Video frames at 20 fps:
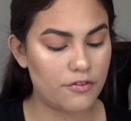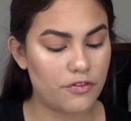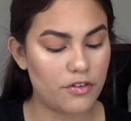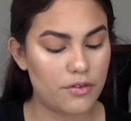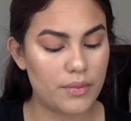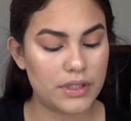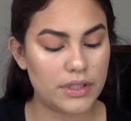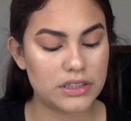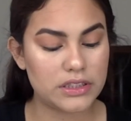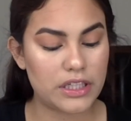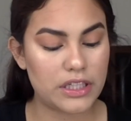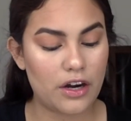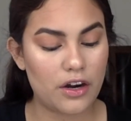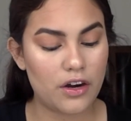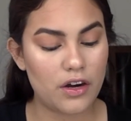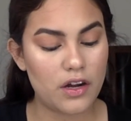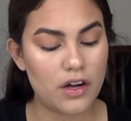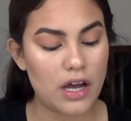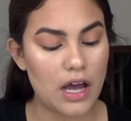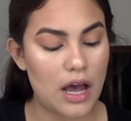for
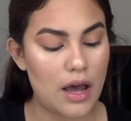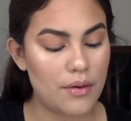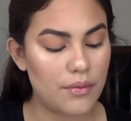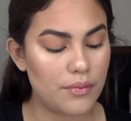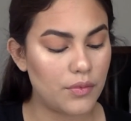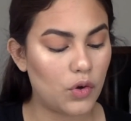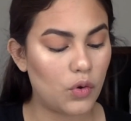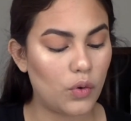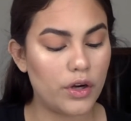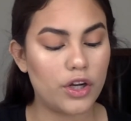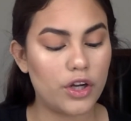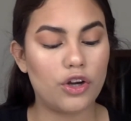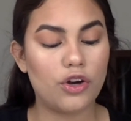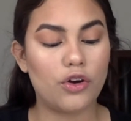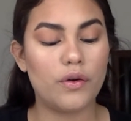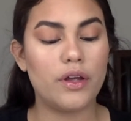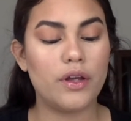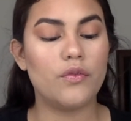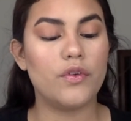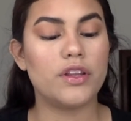mascara, I'm going to go
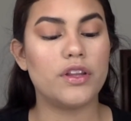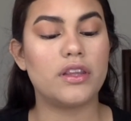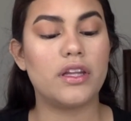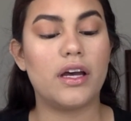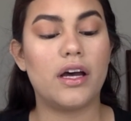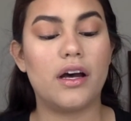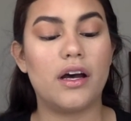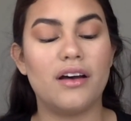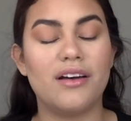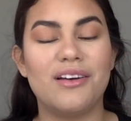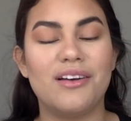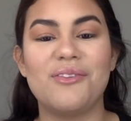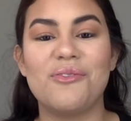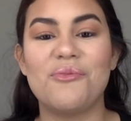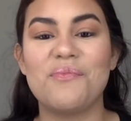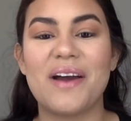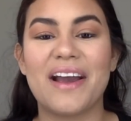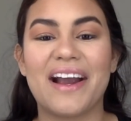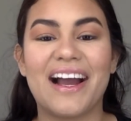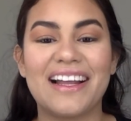in with the, oh
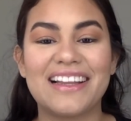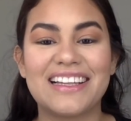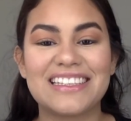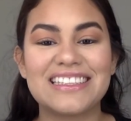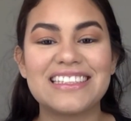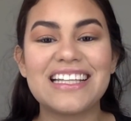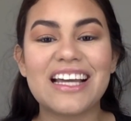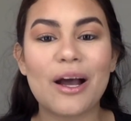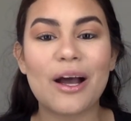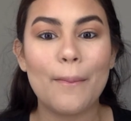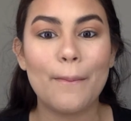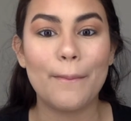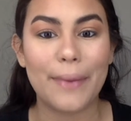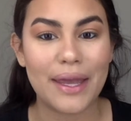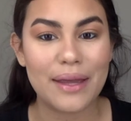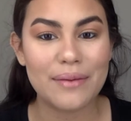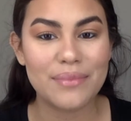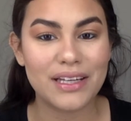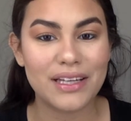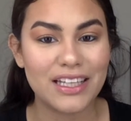my god, this is like a
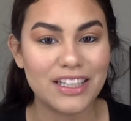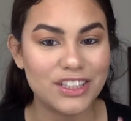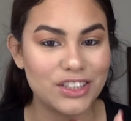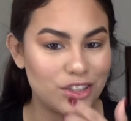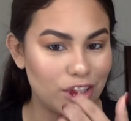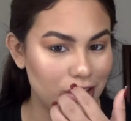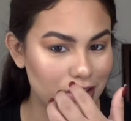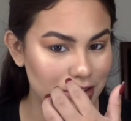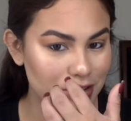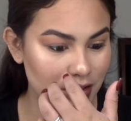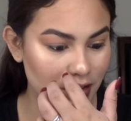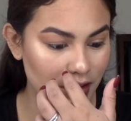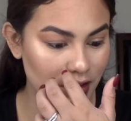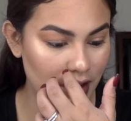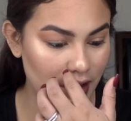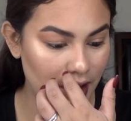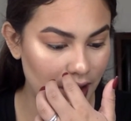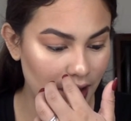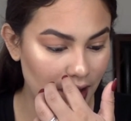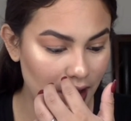Maybelline drugstore.
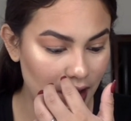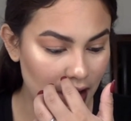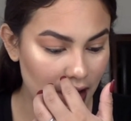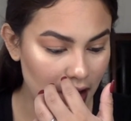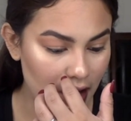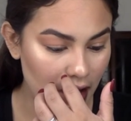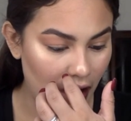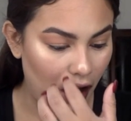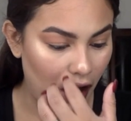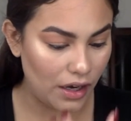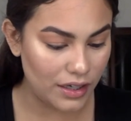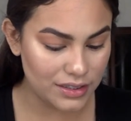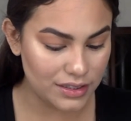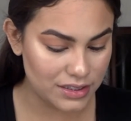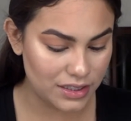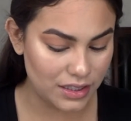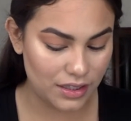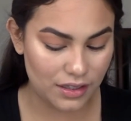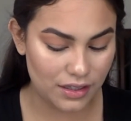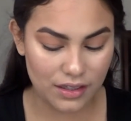Like,
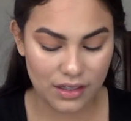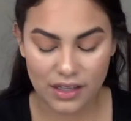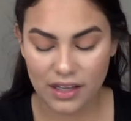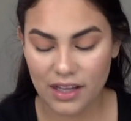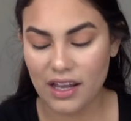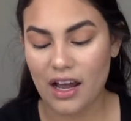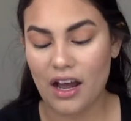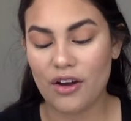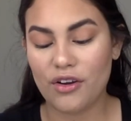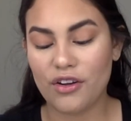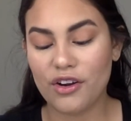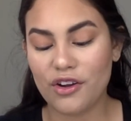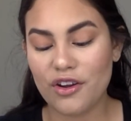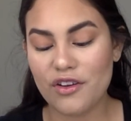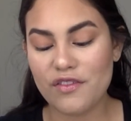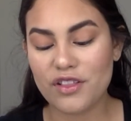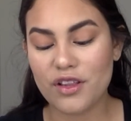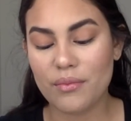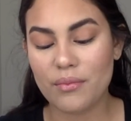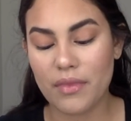honestly, I'm going to go
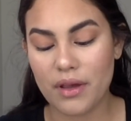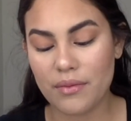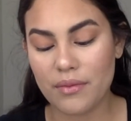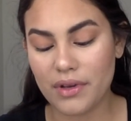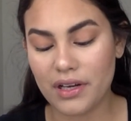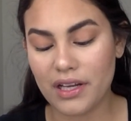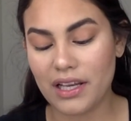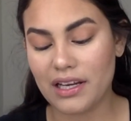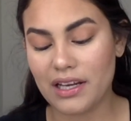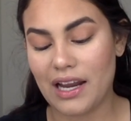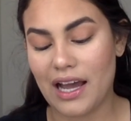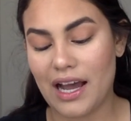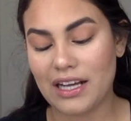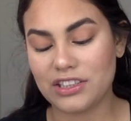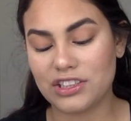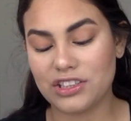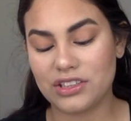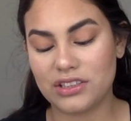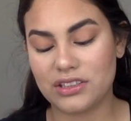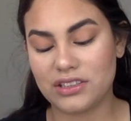with the Maybelline
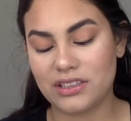Lash